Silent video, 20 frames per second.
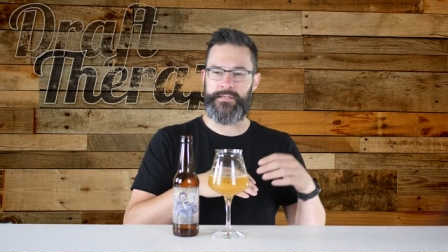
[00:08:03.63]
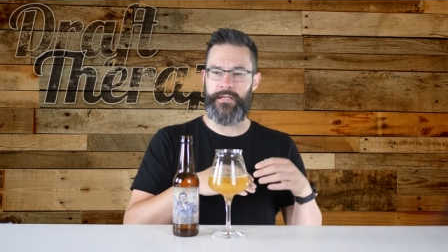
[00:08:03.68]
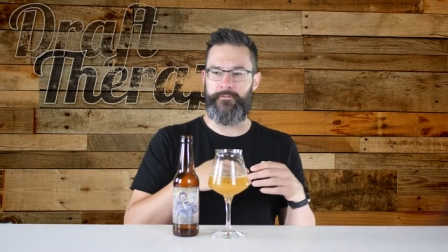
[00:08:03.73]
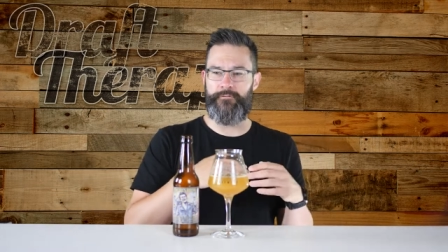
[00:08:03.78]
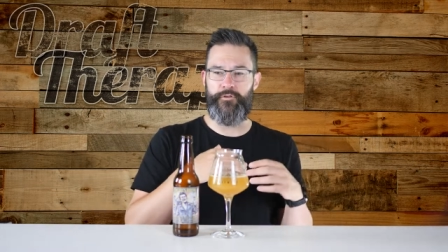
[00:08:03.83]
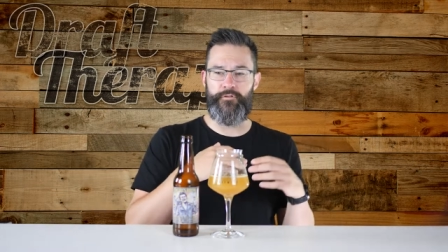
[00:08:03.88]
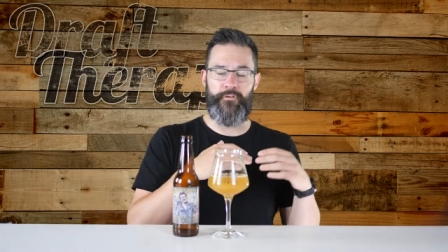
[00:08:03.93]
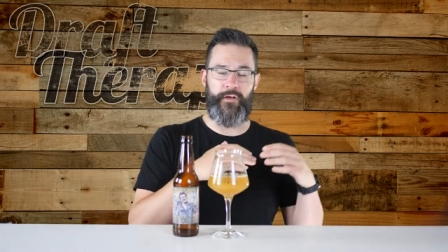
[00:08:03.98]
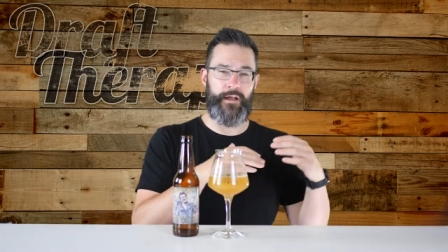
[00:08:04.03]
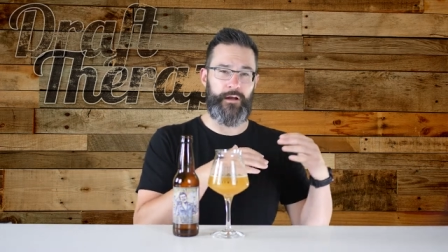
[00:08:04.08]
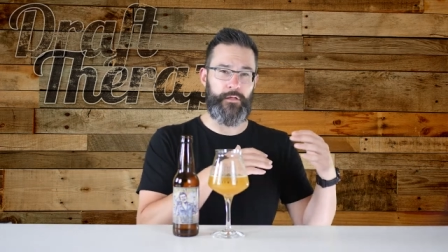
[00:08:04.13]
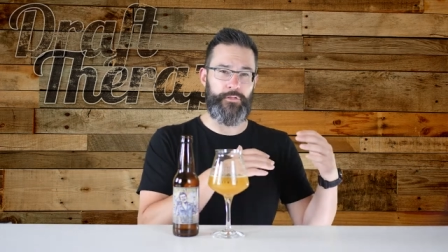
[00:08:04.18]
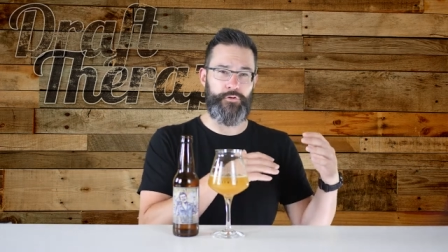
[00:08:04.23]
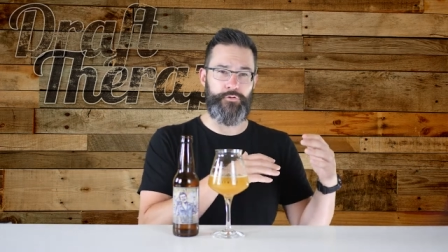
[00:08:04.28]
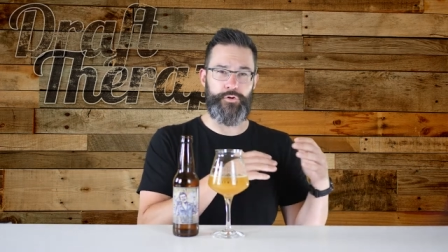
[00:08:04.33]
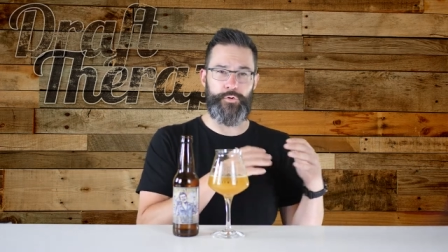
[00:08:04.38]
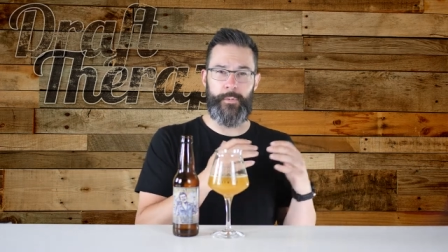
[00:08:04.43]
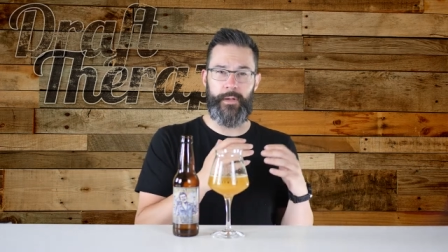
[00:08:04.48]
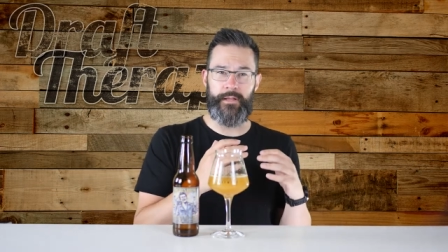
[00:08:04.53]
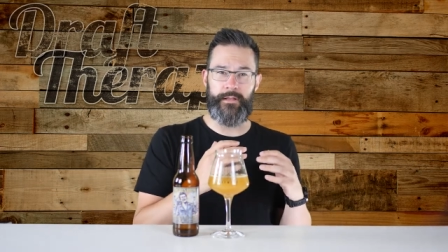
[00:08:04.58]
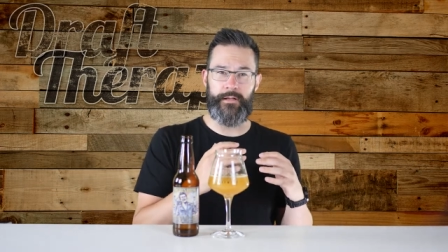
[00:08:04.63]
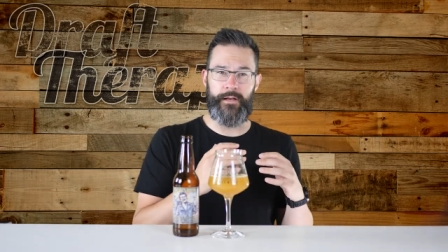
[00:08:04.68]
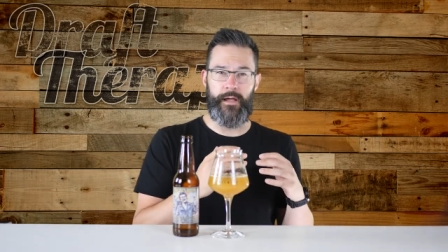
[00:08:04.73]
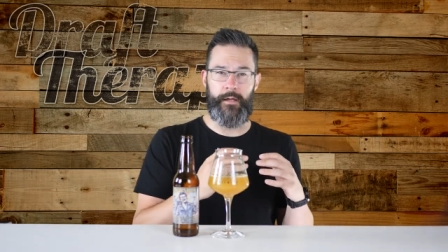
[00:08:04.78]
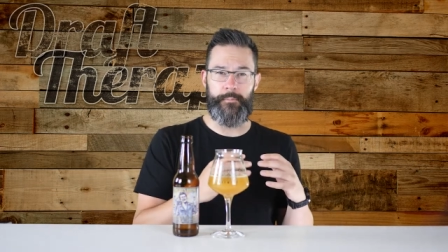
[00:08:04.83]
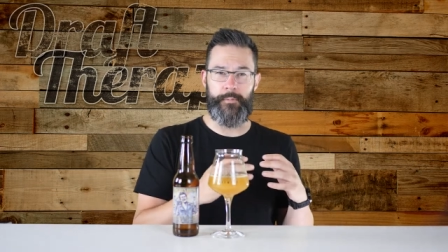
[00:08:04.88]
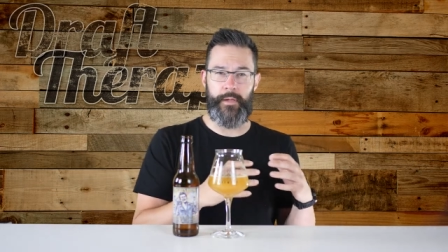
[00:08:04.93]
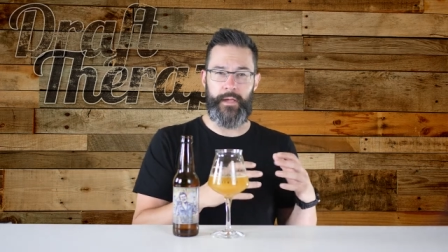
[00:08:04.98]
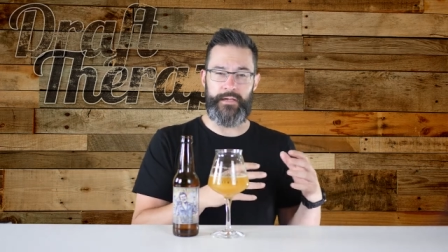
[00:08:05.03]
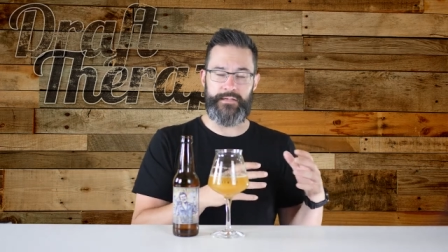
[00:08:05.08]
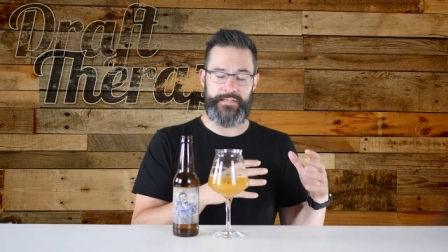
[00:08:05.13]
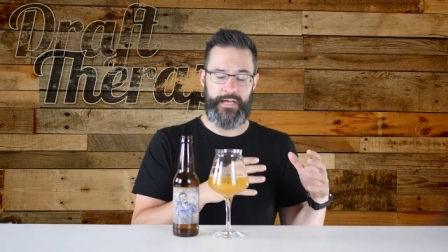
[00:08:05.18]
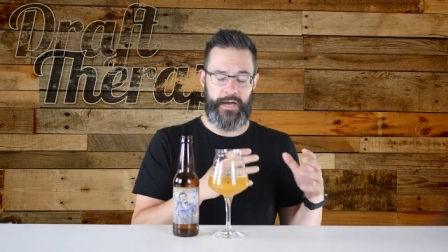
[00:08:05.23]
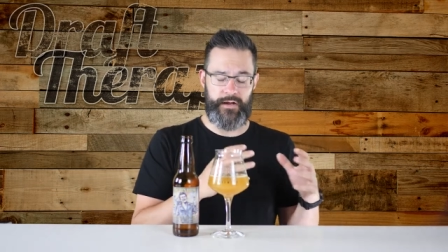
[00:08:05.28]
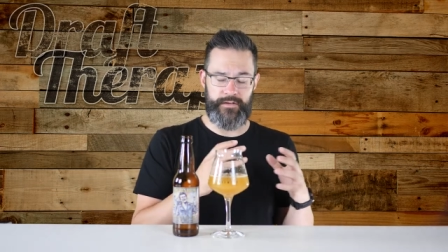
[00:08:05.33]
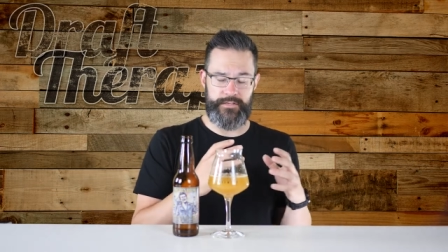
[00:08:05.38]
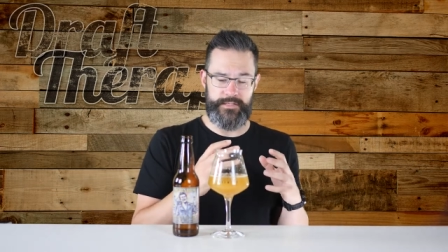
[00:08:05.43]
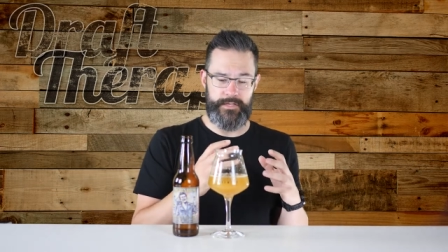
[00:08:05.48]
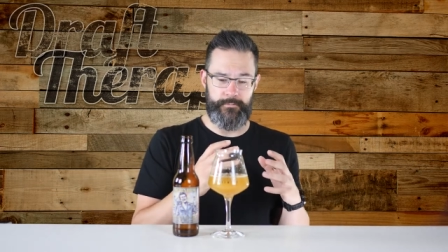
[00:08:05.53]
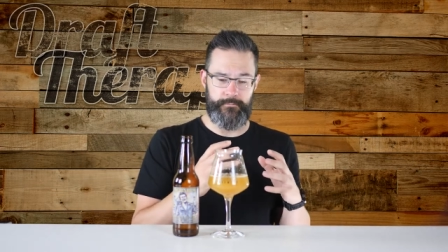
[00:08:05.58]
If you've had other New England I P As, how
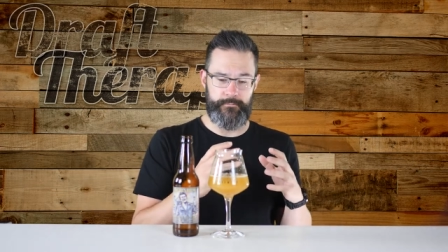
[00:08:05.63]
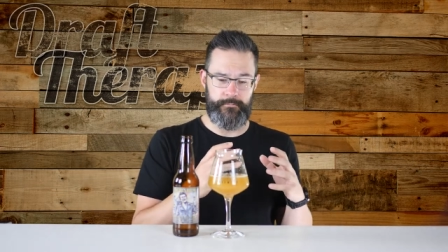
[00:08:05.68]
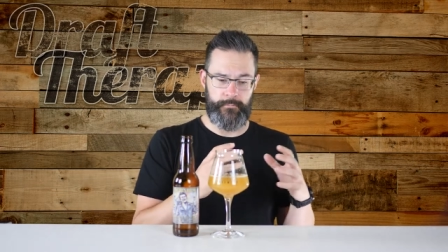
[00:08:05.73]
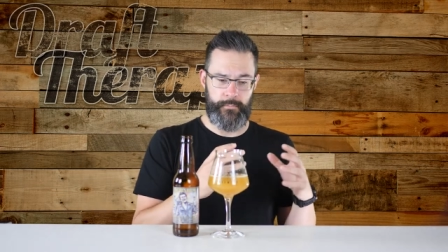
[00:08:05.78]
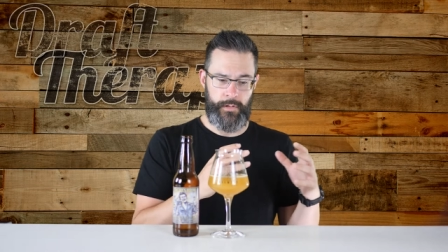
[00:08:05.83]
does it